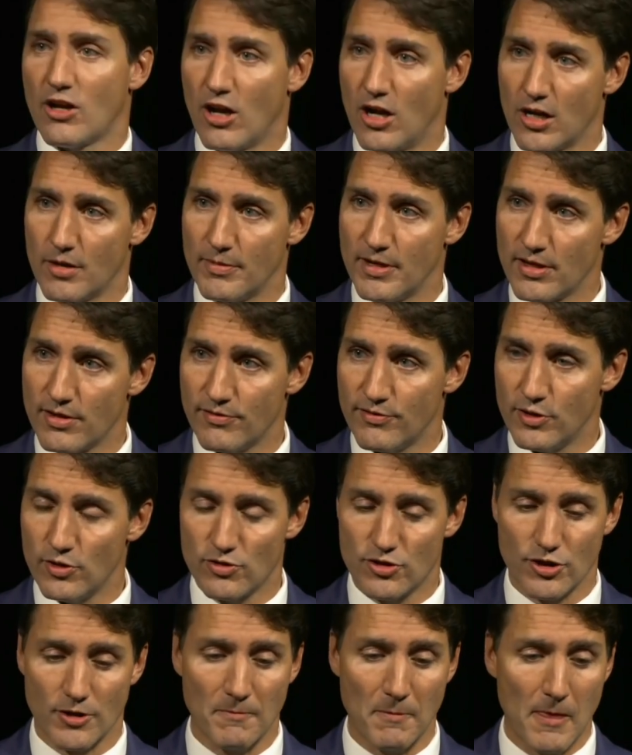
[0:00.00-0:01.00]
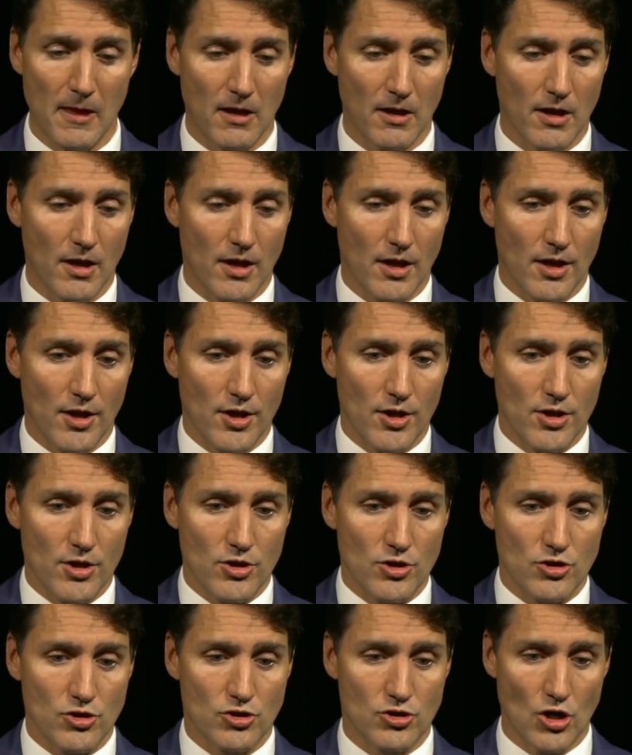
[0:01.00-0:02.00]
economy of the future.
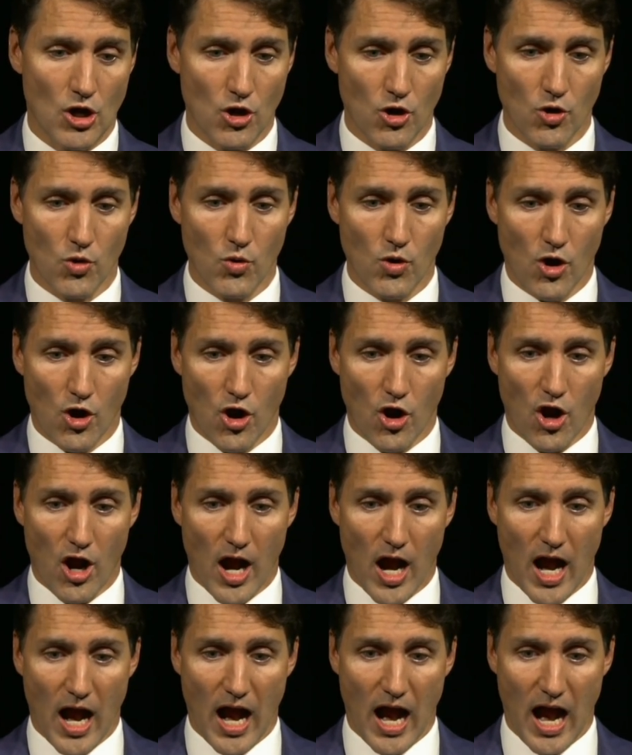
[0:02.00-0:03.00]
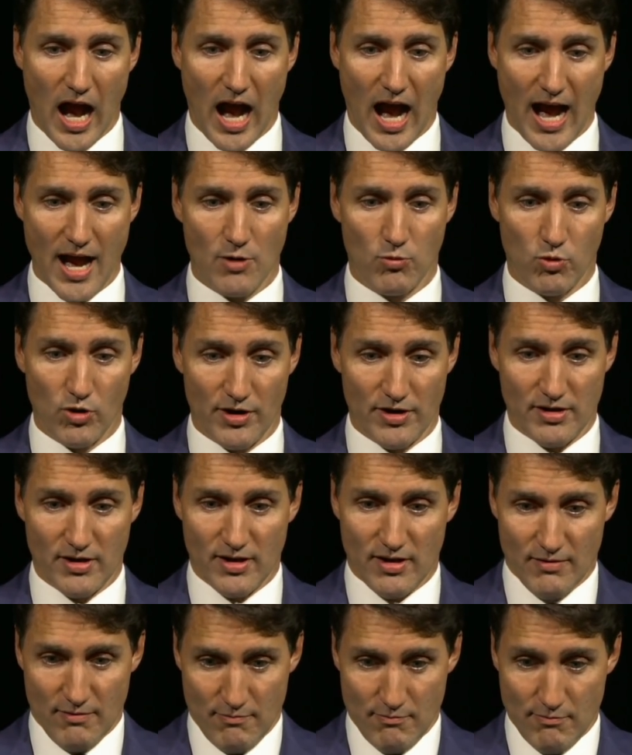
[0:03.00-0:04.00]
So I would
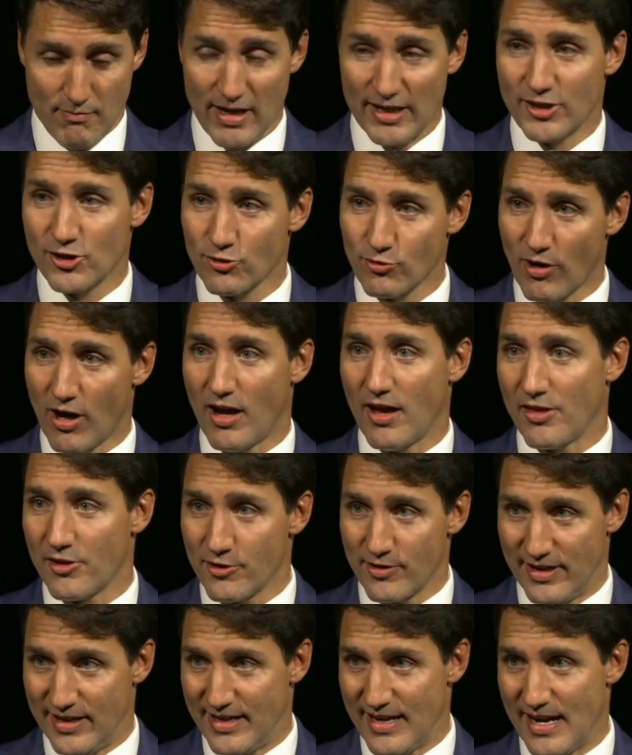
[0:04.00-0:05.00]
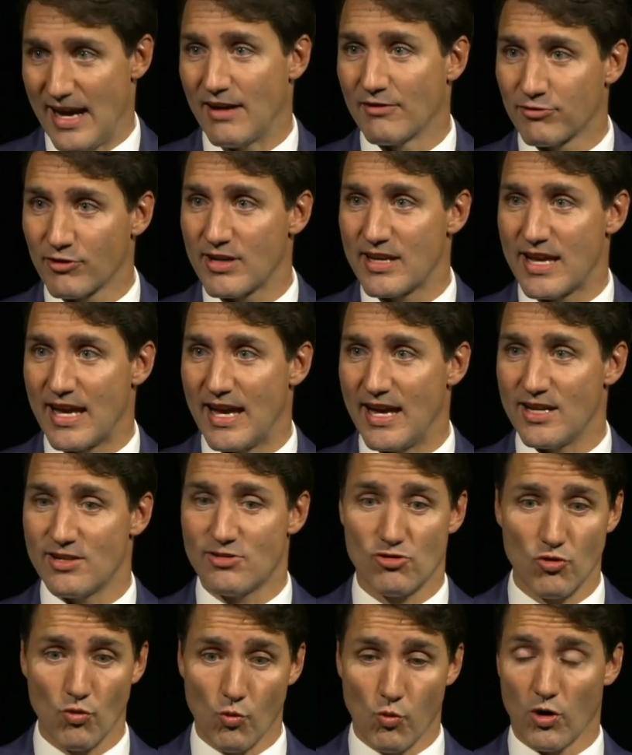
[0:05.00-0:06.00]
much rather, in every
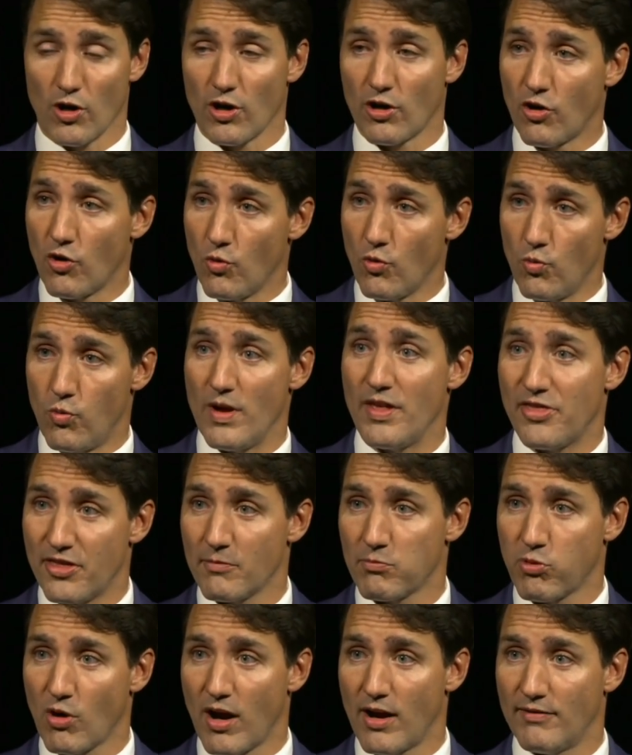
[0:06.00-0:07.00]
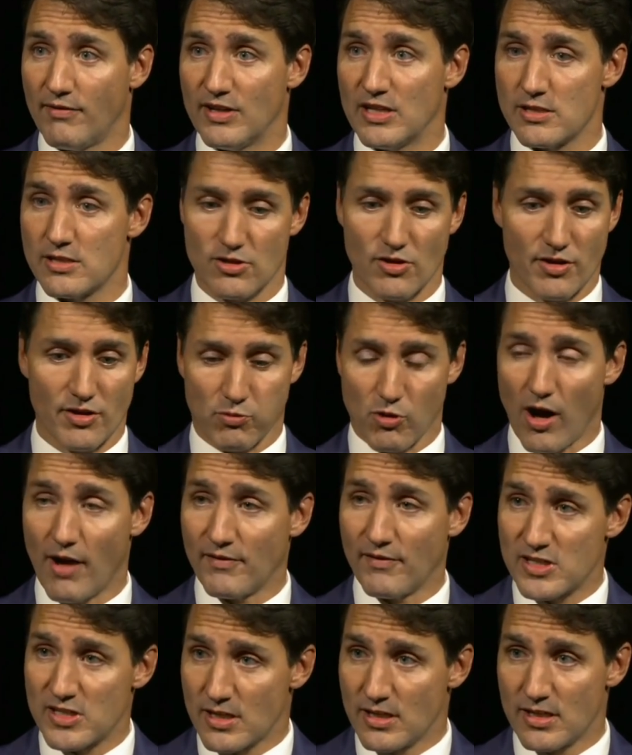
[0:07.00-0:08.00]
case, work with the province so the
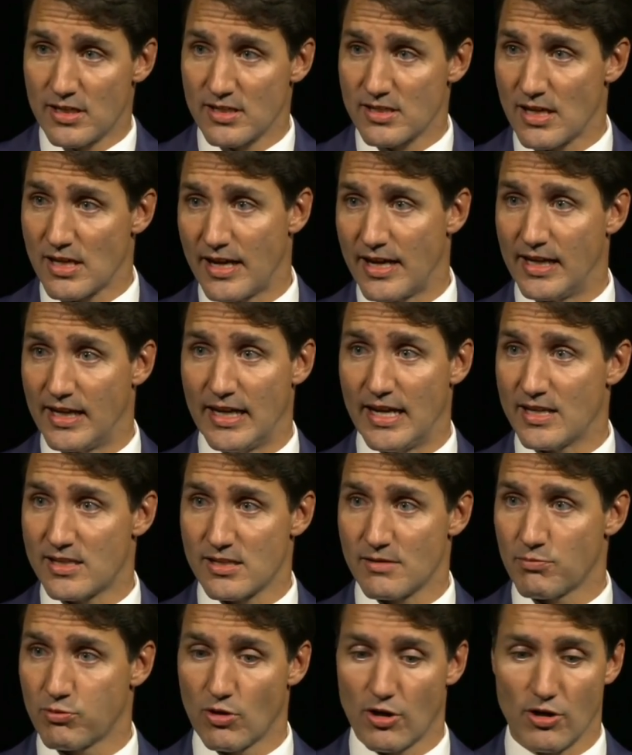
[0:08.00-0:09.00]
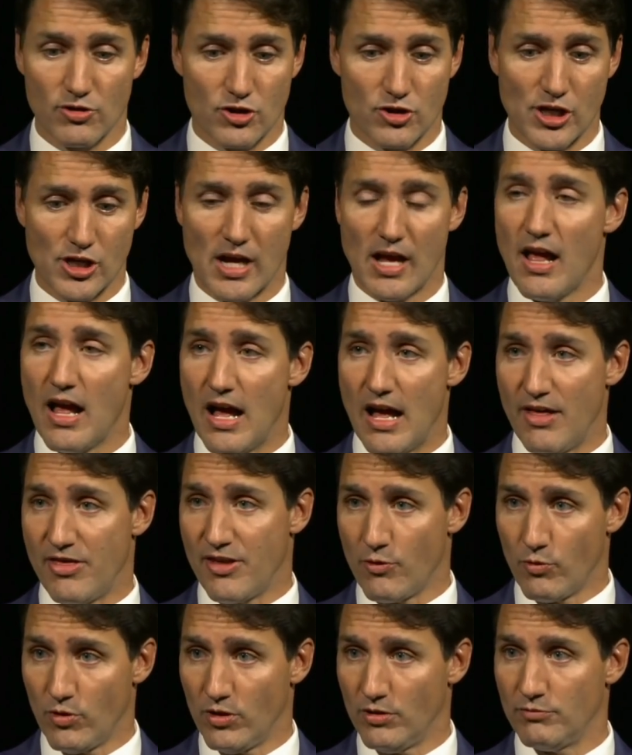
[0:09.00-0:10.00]
province can design its approach
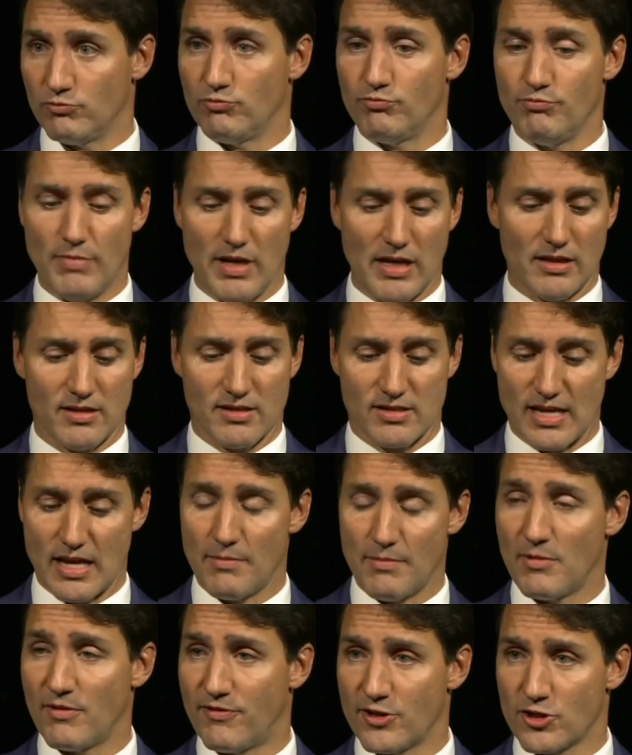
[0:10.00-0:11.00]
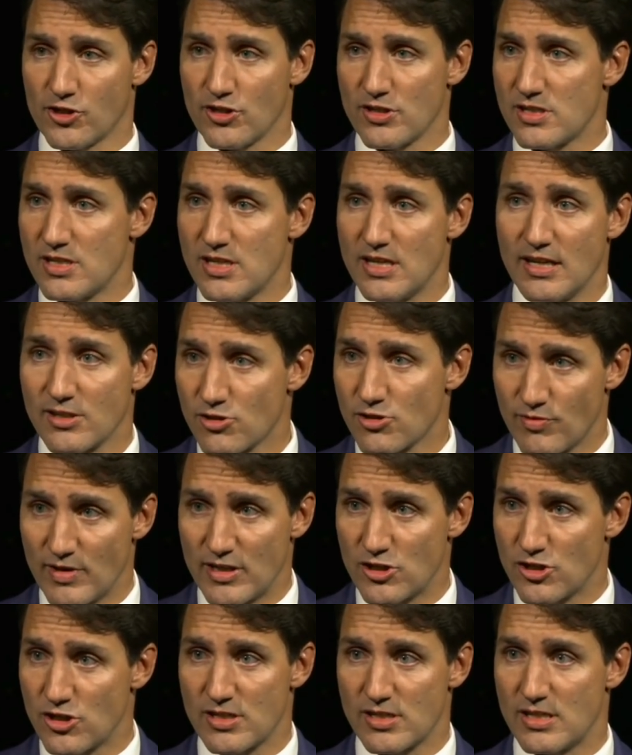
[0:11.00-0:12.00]
that will meet the same efficiency and
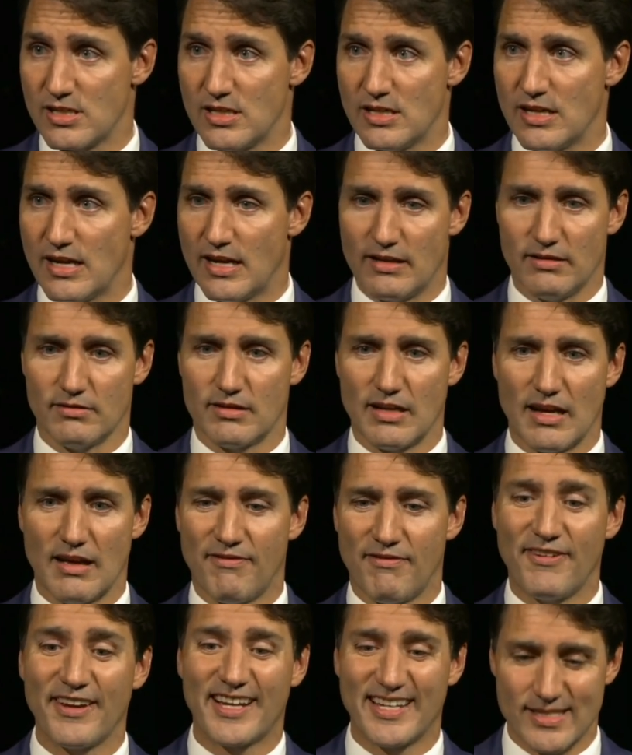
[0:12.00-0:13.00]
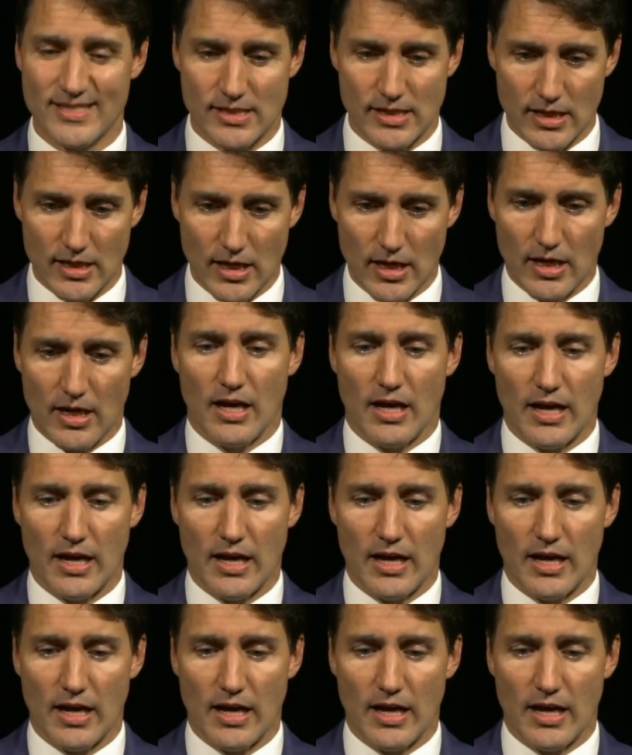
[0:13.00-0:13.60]
stringency and efficacy